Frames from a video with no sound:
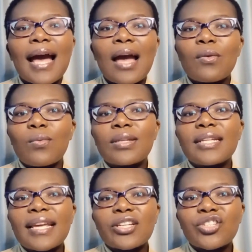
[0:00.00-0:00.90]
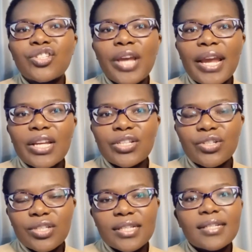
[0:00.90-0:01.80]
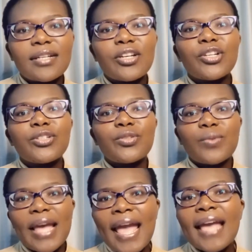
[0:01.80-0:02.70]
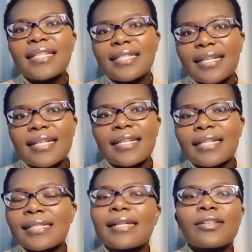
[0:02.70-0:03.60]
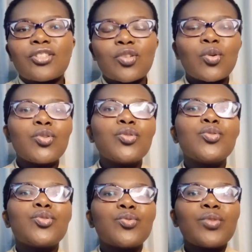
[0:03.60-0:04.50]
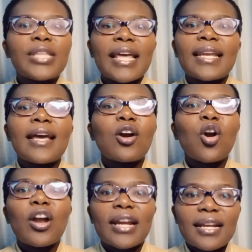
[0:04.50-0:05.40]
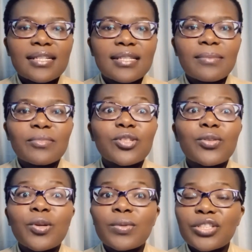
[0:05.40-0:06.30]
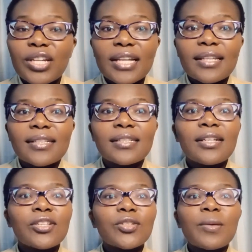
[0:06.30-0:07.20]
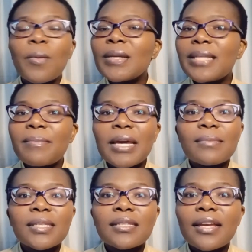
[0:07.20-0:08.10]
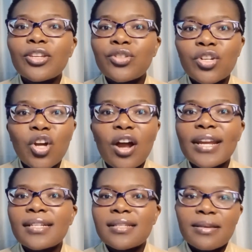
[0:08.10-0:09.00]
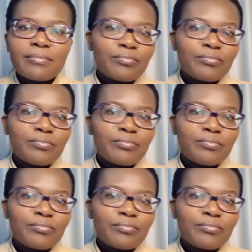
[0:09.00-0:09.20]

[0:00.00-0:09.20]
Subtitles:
I will exchanged. You add da da da da da. So you do then correct them. So they will check that. So the moment they make a mistake, you don't correct them.